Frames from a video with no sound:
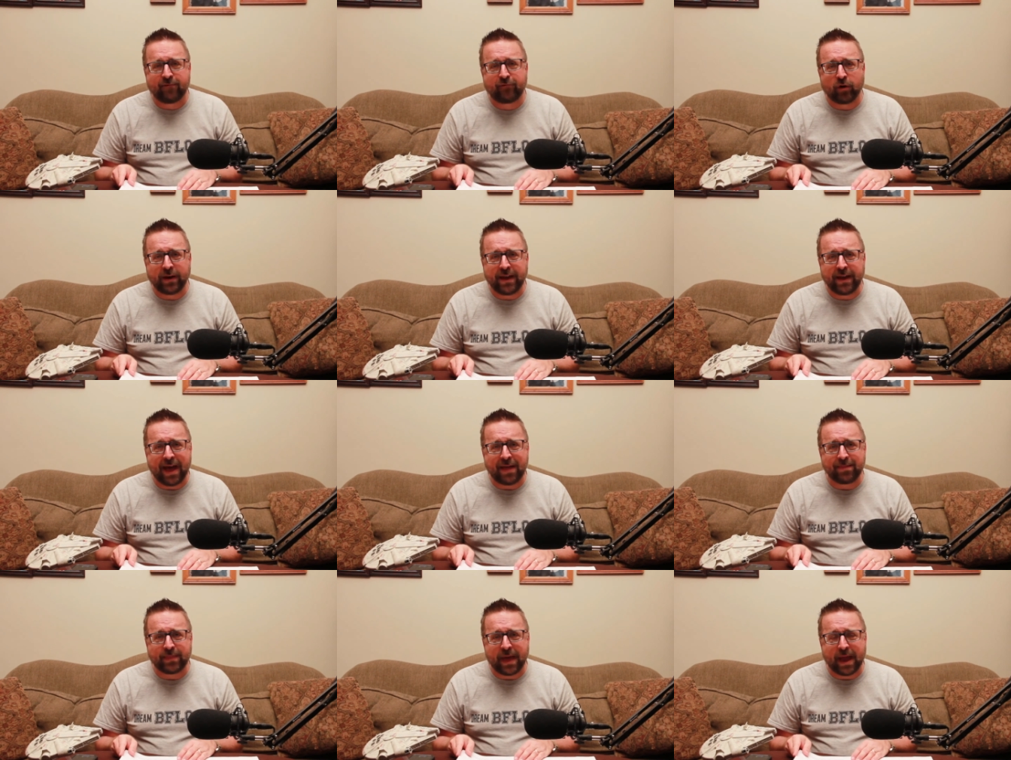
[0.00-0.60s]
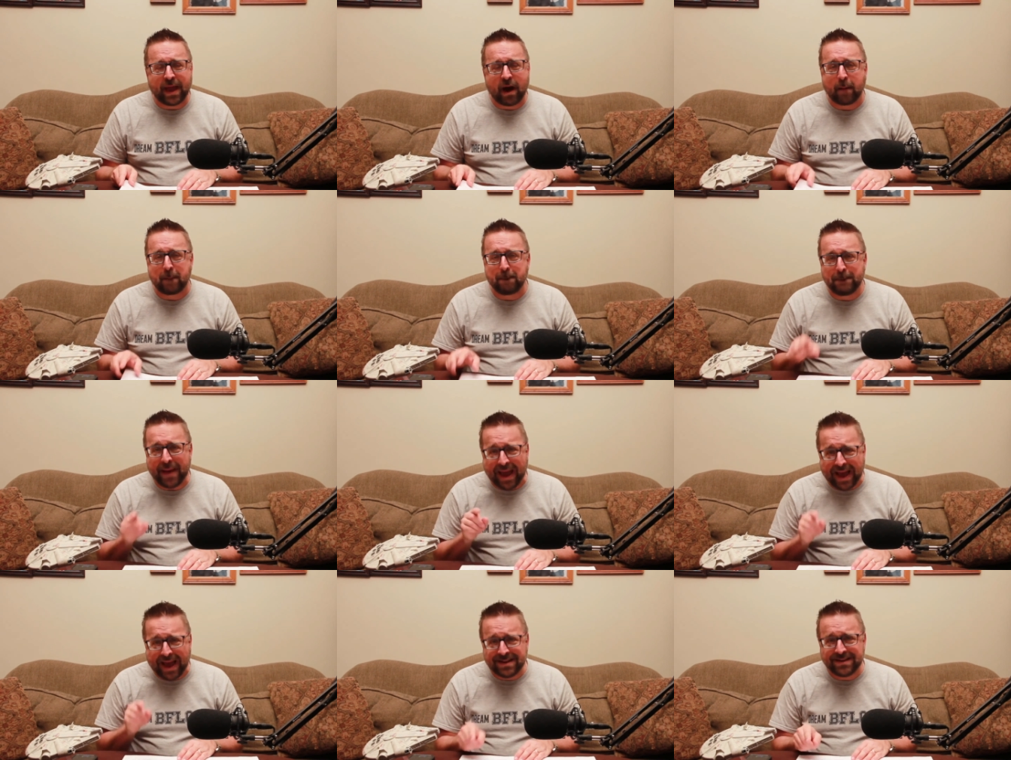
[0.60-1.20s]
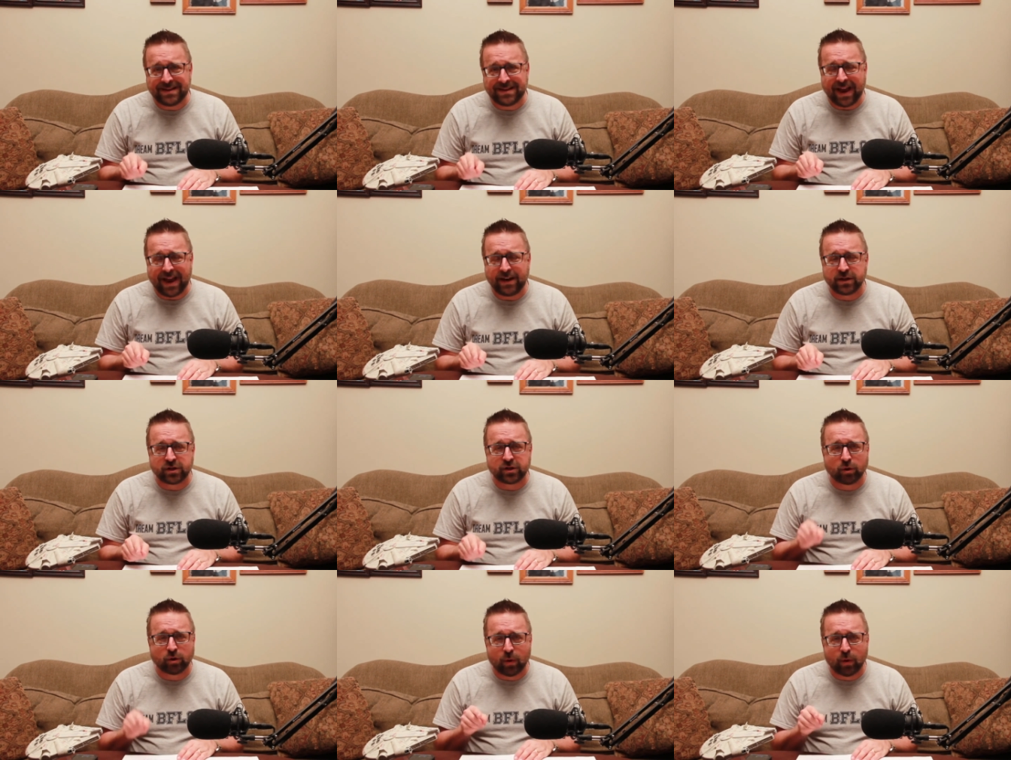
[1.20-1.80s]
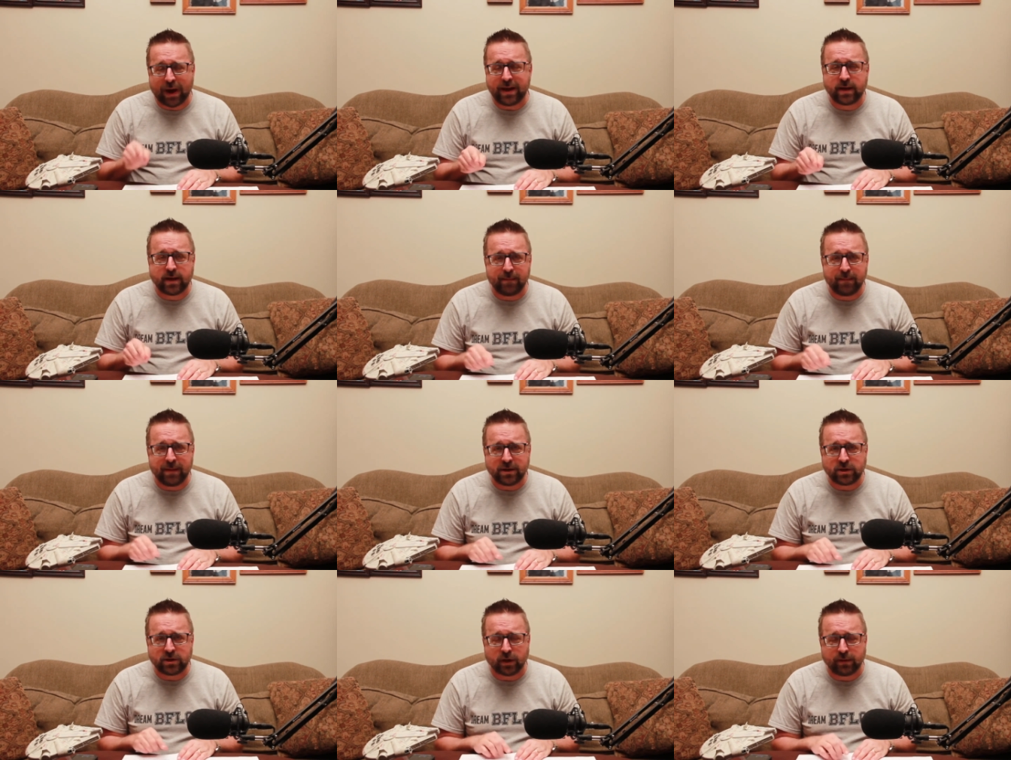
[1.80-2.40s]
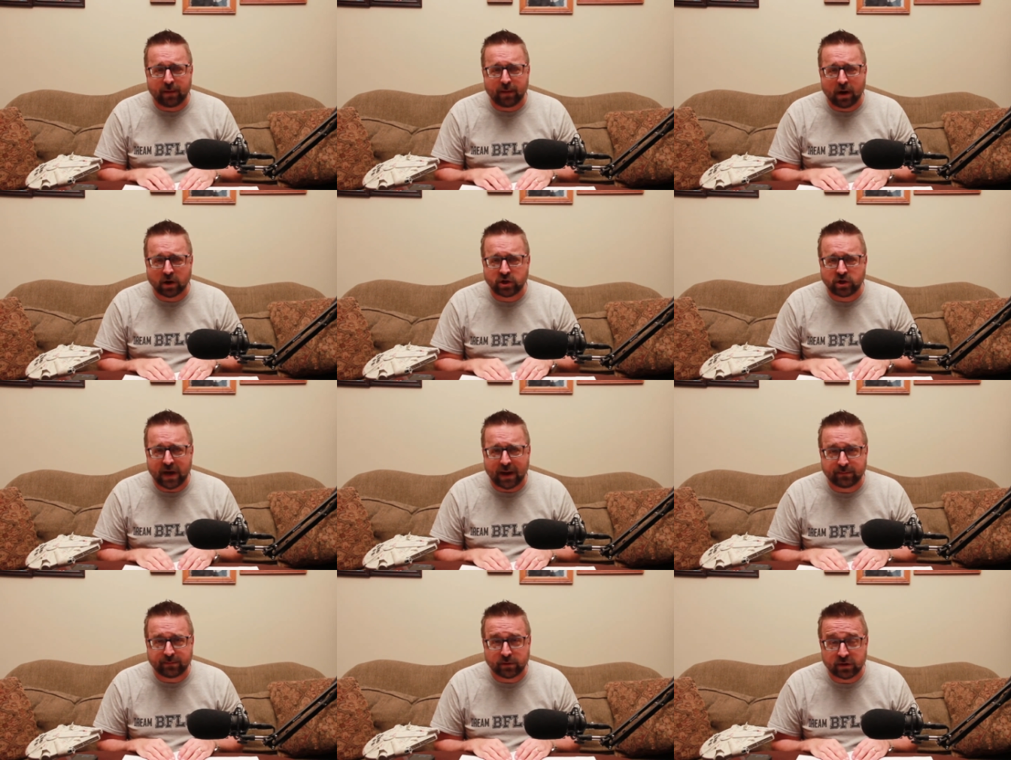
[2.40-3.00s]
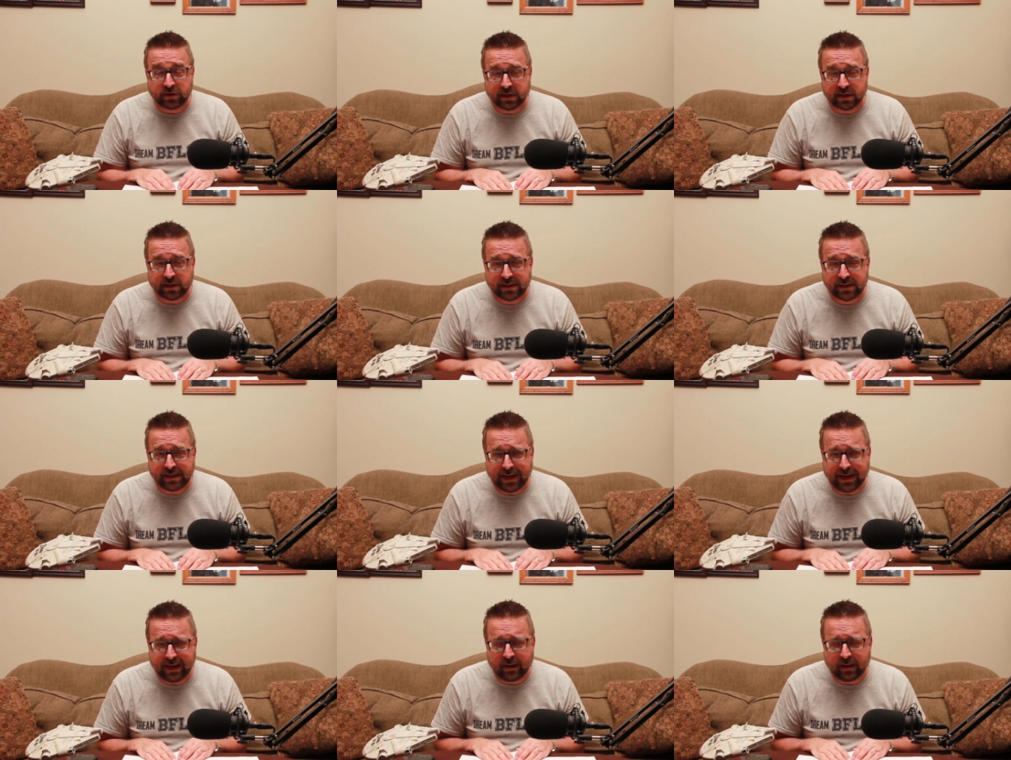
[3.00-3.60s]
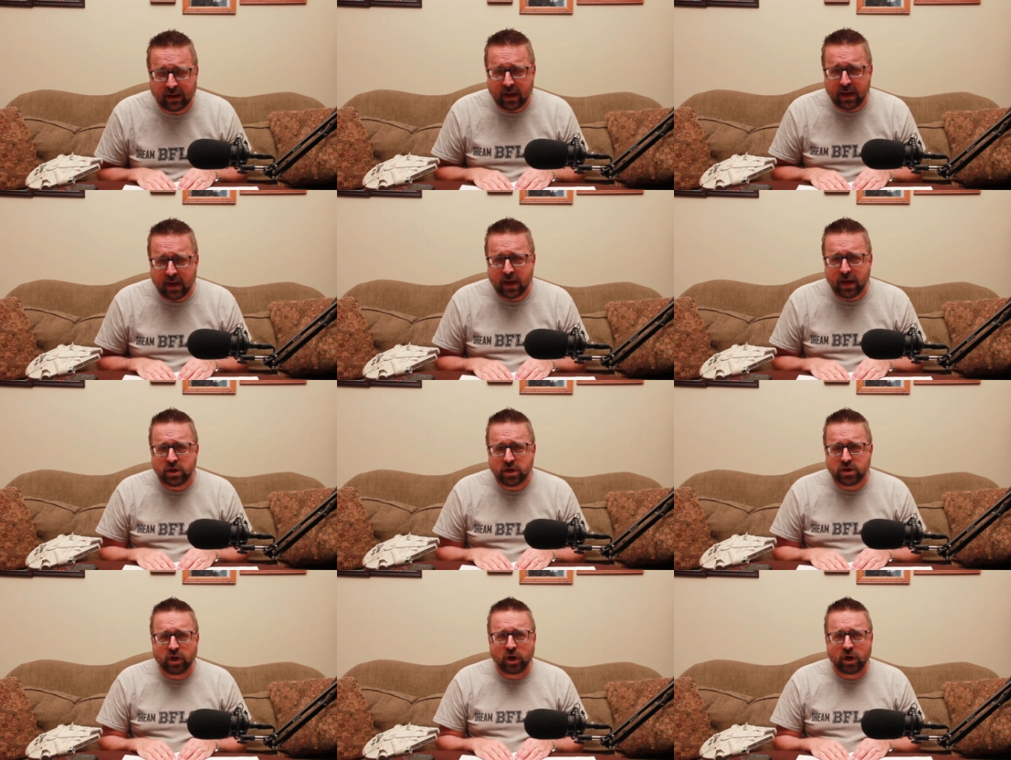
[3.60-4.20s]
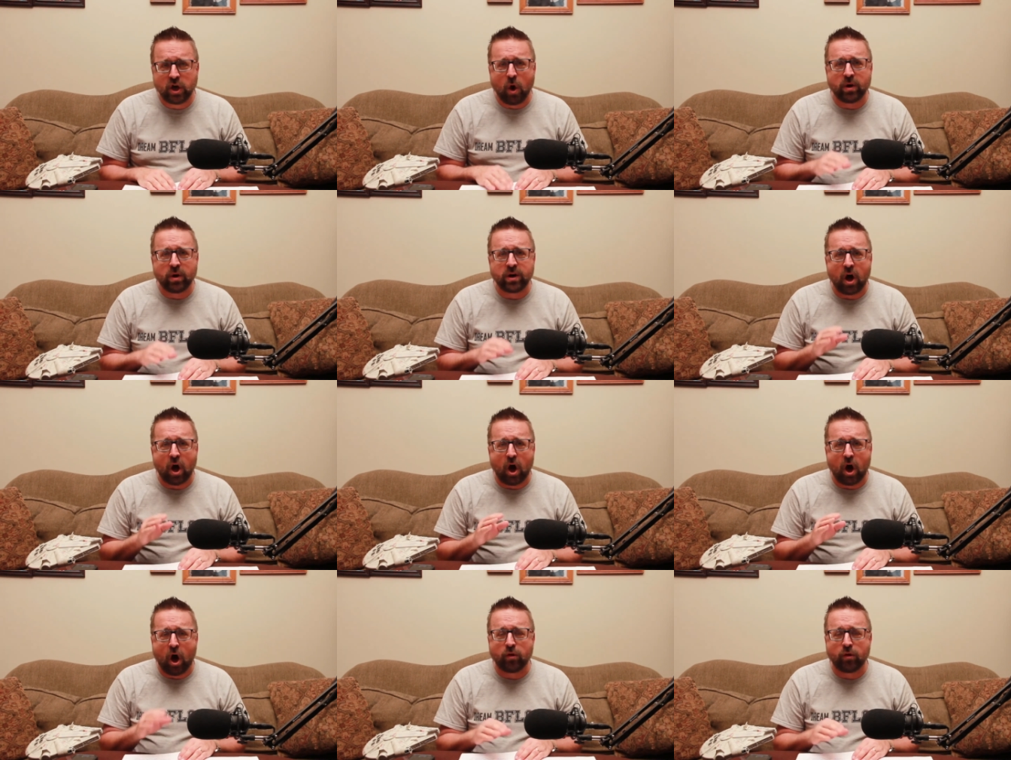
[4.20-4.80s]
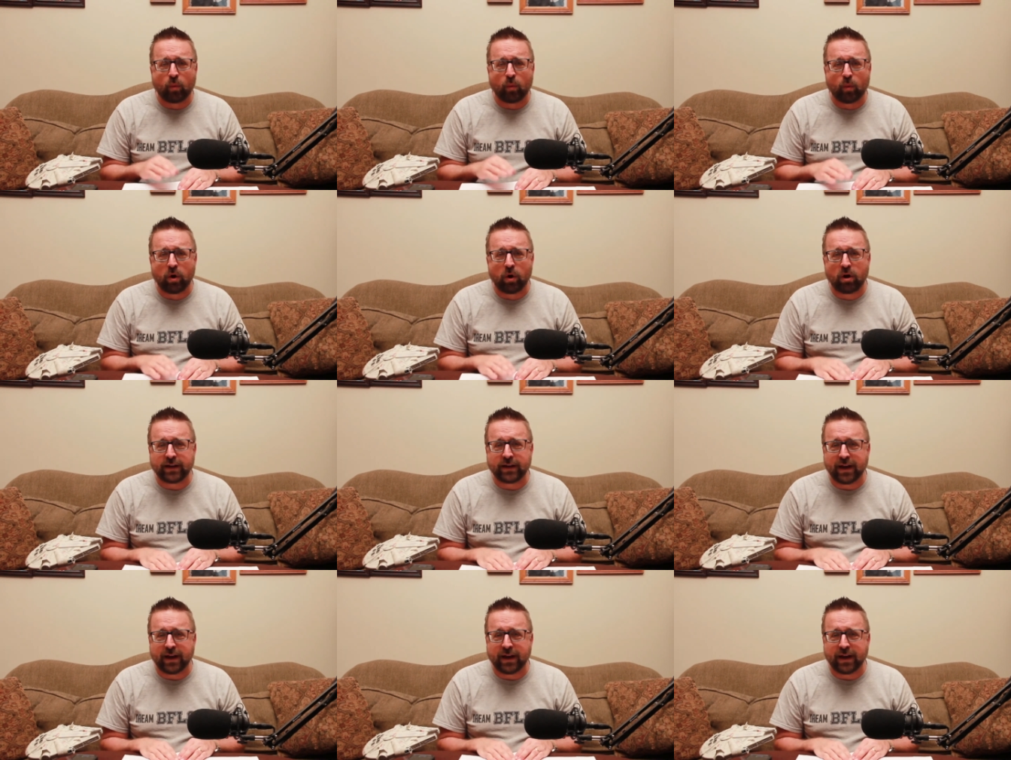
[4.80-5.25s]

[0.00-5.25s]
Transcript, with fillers: and forget that our mandate is the Great Commission, Mark chapter 16, to go into all the